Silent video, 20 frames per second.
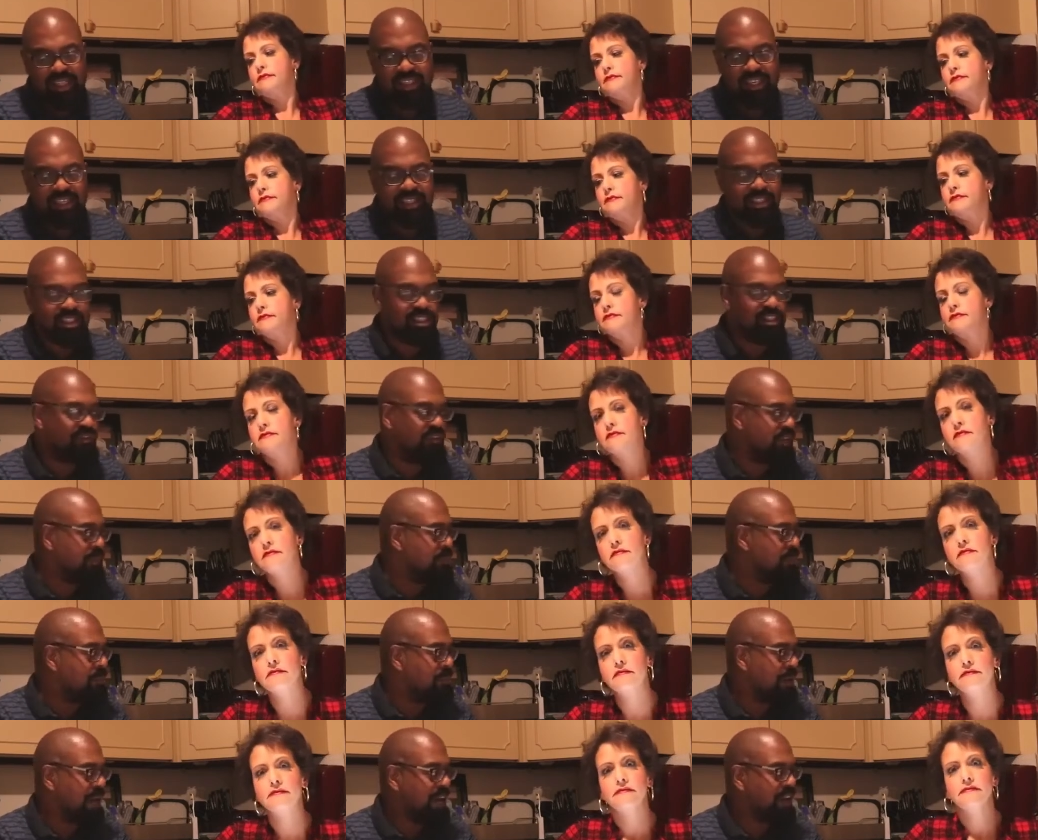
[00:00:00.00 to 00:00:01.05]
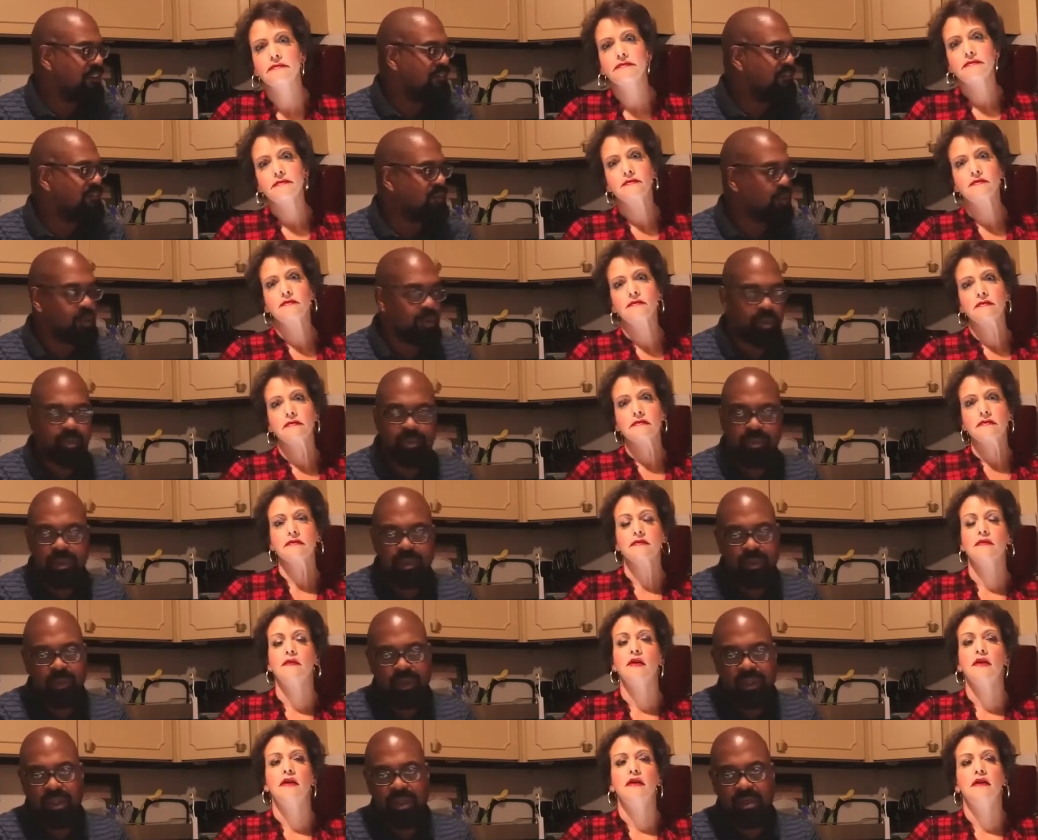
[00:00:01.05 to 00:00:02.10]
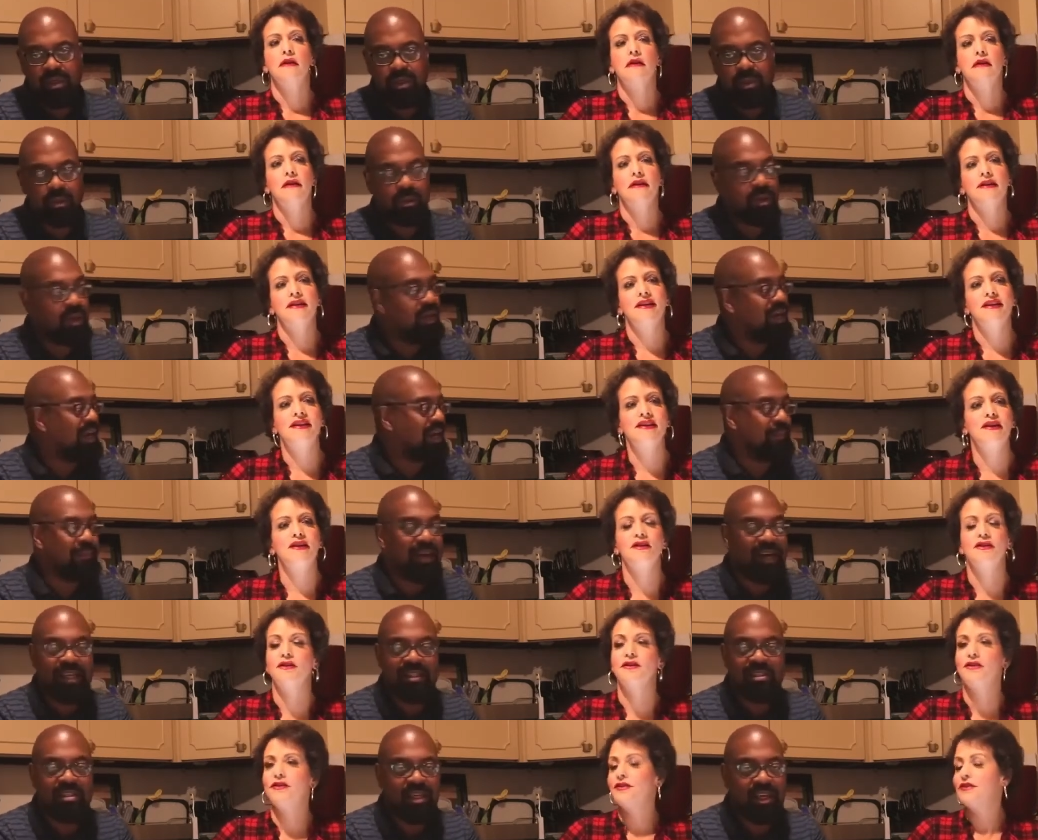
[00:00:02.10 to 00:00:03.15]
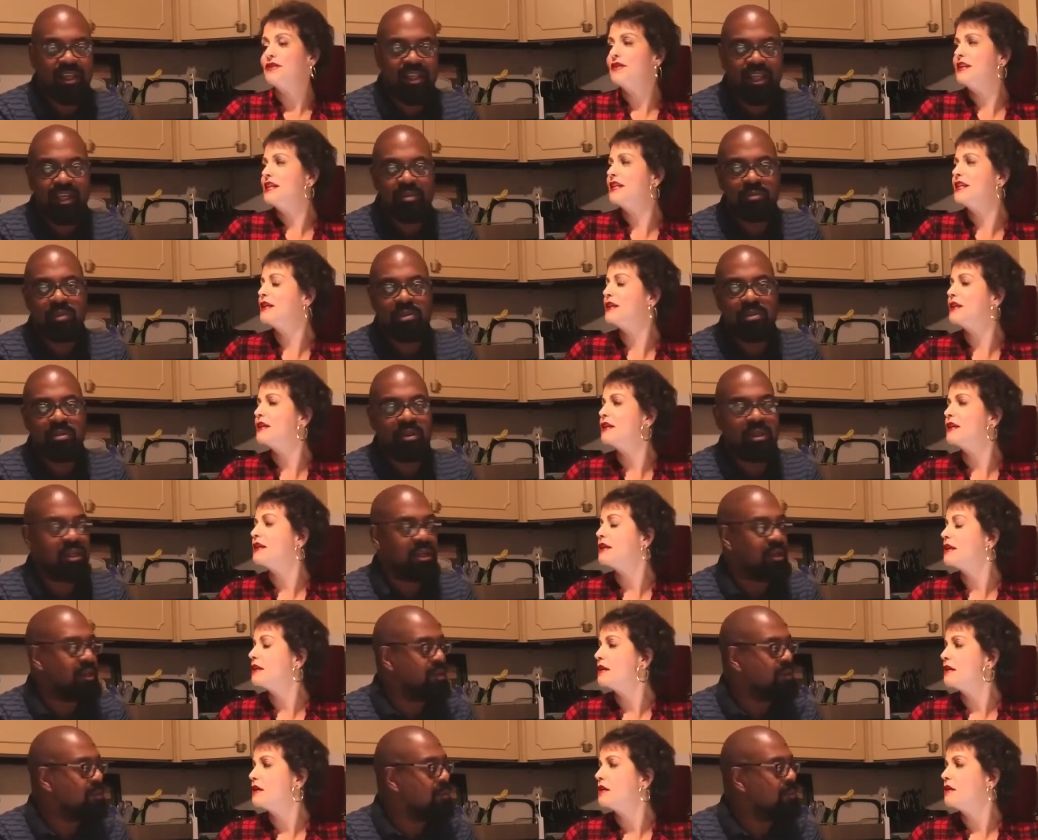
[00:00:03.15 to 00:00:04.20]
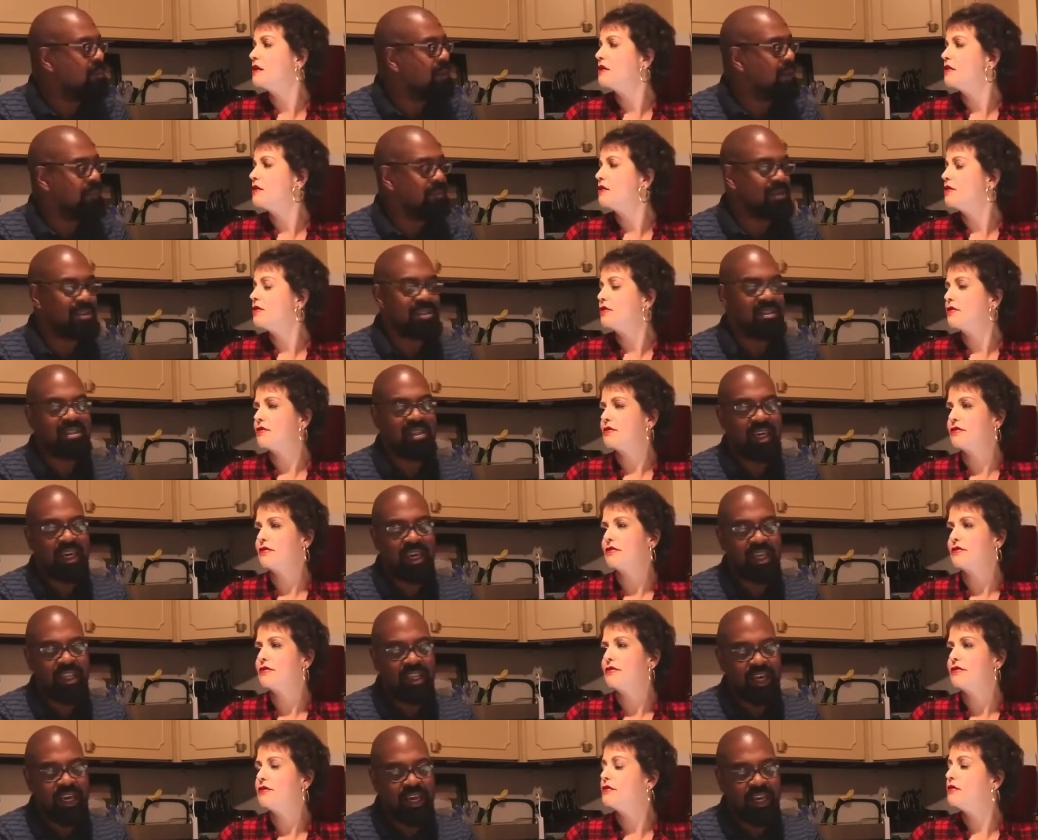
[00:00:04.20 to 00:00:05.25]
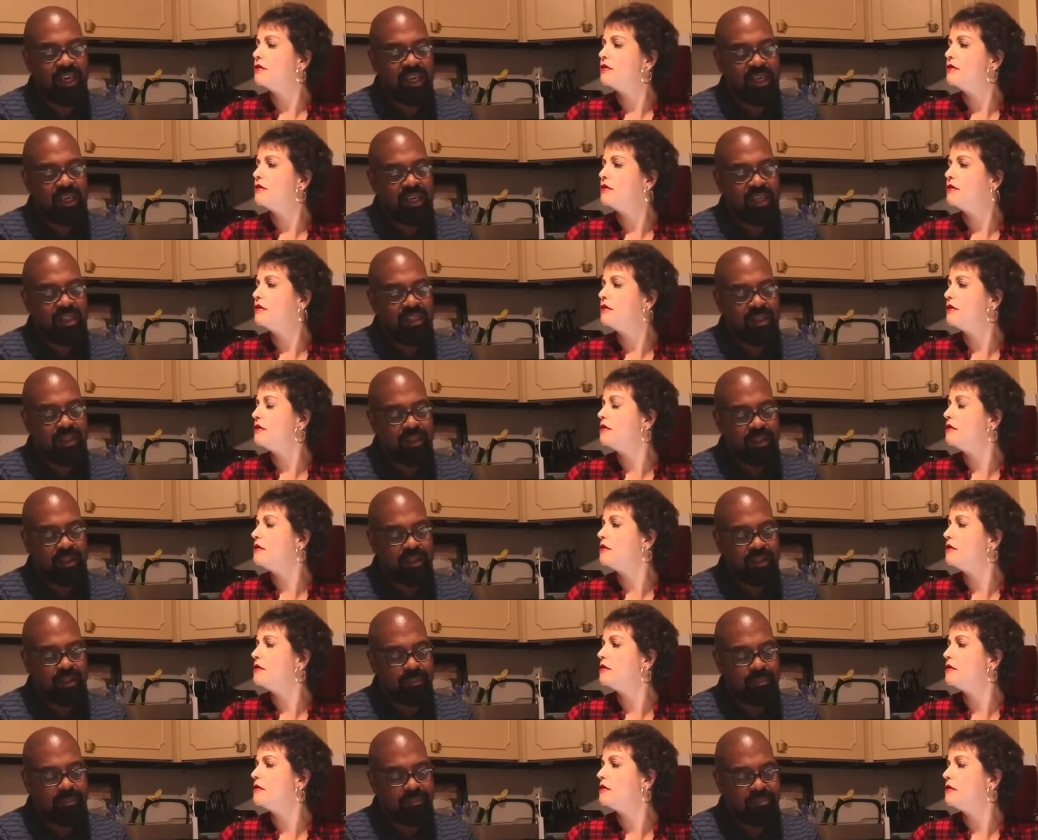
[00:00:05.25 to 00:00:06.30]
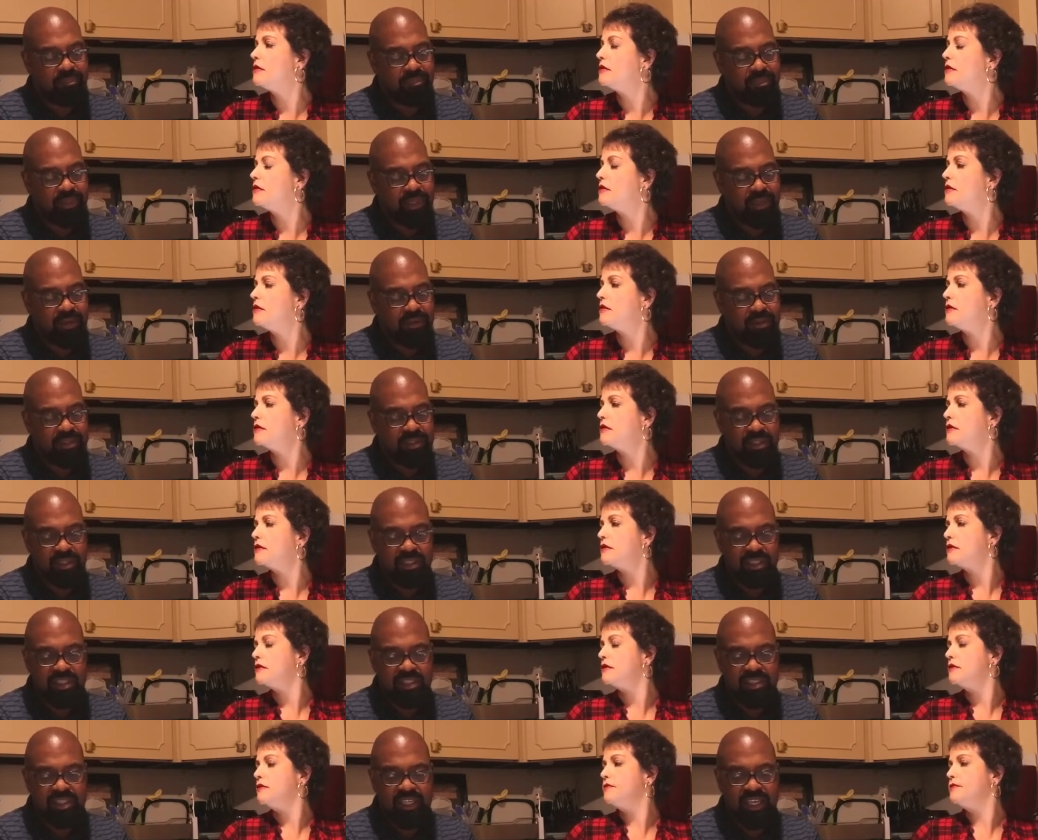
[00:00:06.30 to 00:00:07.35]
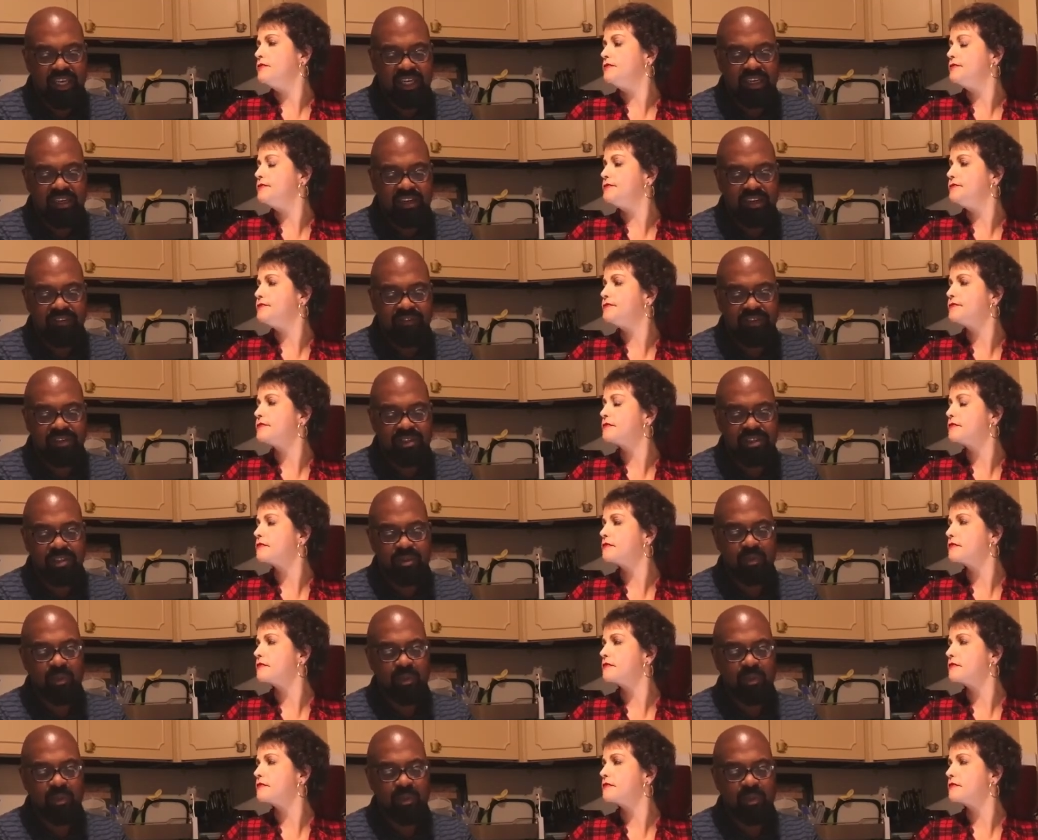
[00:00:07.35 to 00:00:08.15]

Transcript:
Speaker 1: I think she's flipping back and forth between the two. I'm not saying that's what you need to do, but I'm just saying that there is a distinct difference